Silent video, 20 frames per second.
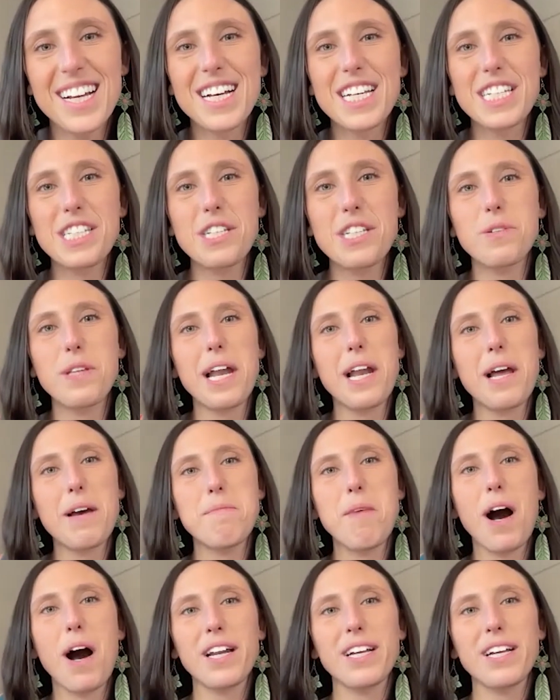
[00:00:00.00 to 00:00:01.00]
So then I'm
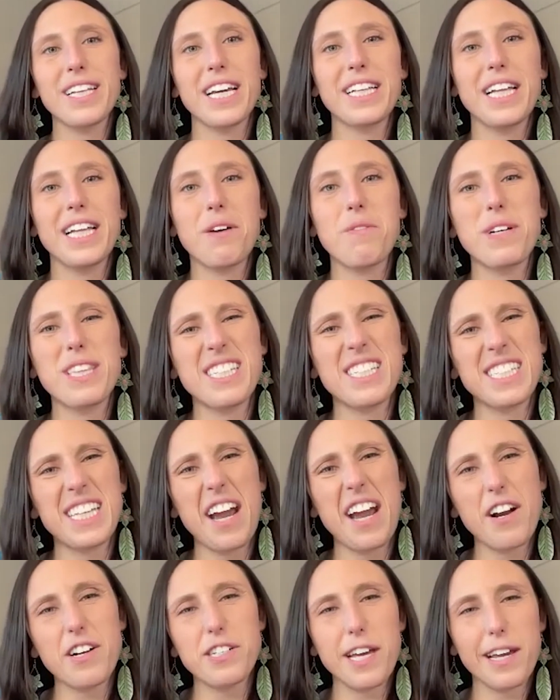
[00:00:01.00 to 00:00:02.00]
modeling like what this
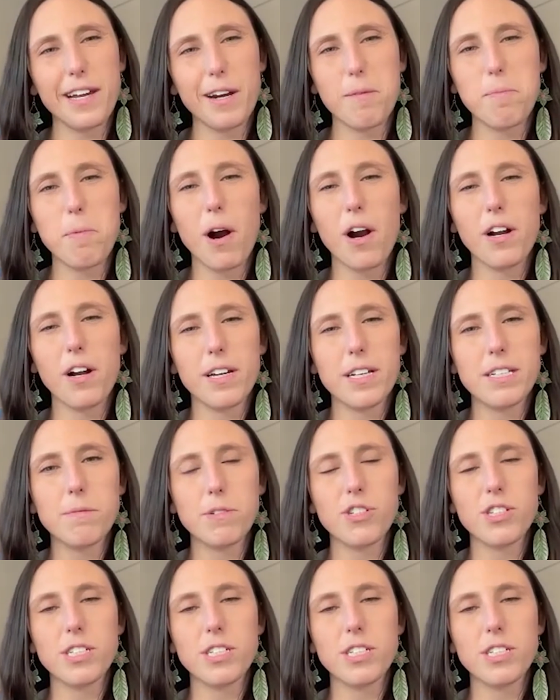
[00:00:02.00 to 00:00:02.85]
caretaker part is, which